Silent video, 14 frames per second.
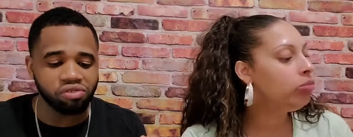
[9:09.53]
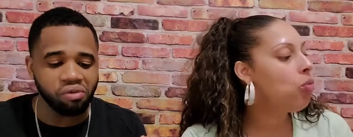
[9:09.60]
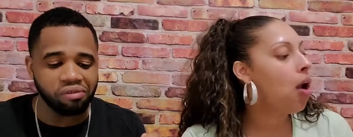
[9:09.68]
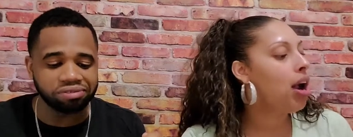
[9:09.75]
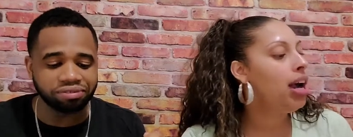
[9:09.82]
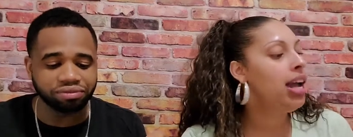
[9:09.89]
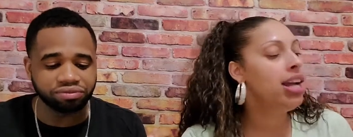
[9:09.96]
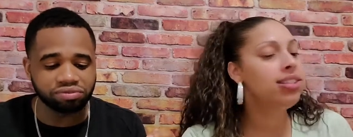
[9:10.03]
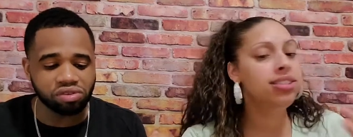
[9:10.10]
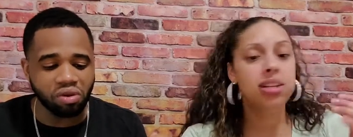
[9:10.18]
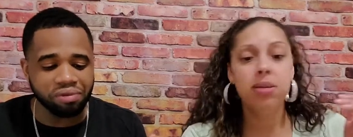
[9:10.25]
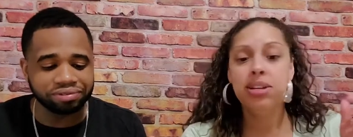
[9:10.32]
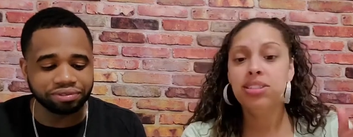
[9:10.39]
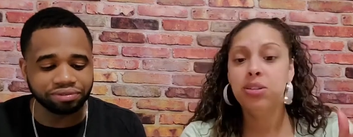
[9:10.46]
Speaker 1: I had to tell them, I
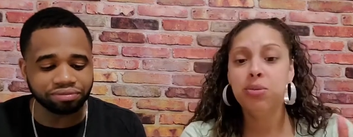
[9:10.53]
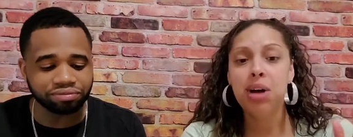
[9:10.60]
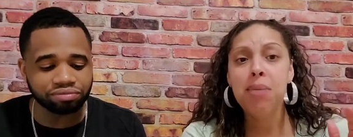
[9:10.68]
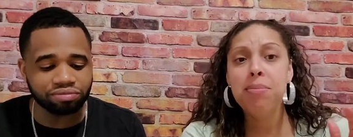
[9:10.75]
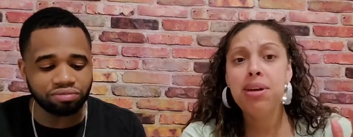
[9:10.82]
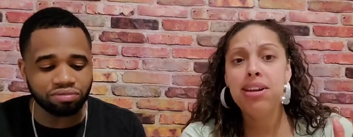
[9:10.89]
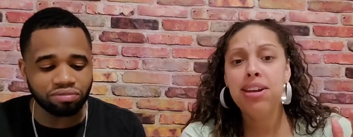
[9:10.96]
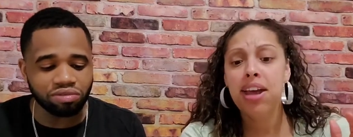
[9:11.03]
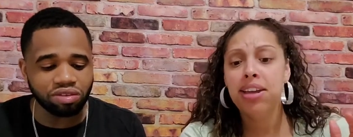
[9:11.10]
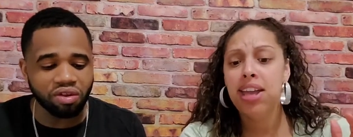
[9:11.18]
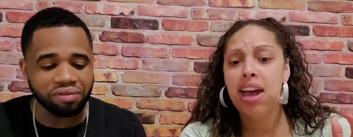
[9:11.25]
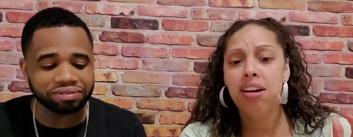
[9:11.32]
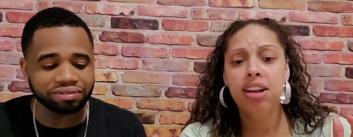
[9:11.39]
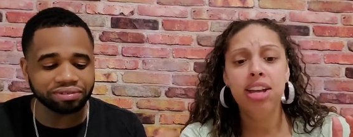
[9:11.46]
said, wait a minute now,
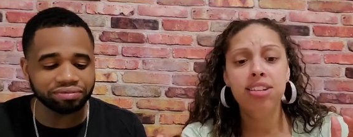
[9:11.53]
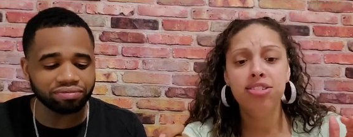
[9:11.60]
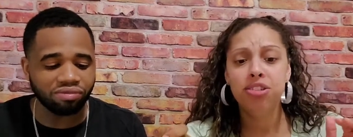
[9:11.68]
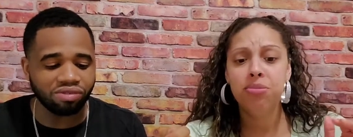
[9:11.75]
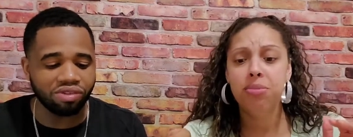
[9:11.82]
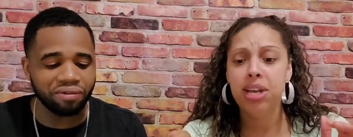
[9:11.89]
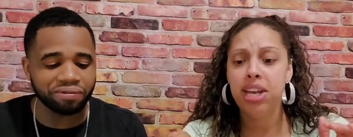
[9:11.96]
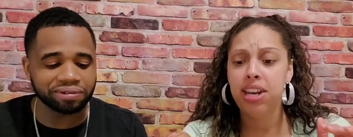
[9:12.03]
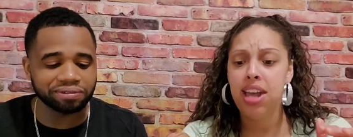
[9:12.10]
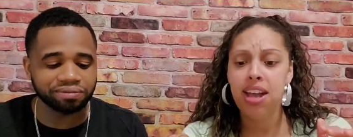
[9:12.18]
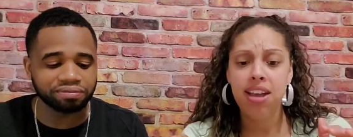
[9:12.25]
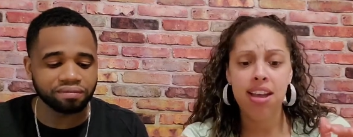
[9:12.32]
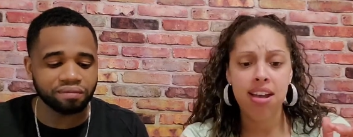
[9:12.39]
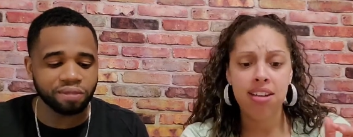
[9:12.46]
y'all eating too many. I didn't
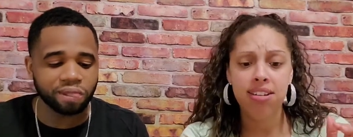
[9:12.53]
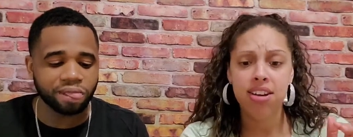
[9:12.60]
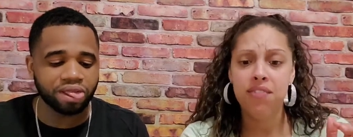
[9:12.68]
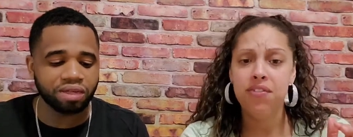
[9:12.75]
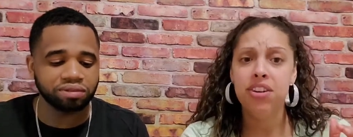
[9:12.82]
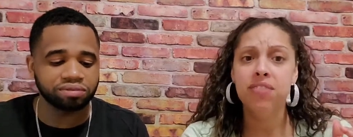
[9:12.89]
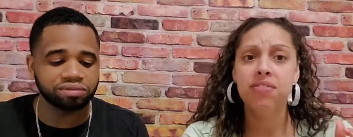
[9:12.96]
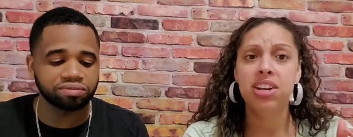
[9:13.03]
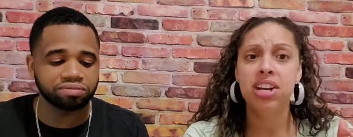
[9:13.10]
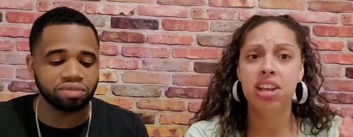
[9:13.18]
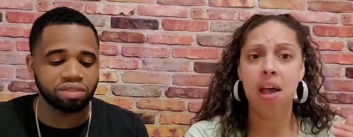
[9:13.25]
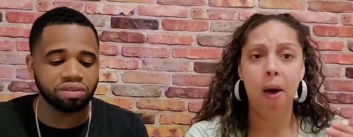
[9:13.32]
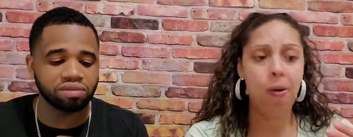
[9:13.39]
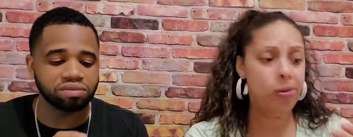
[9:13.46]
have enough for the video.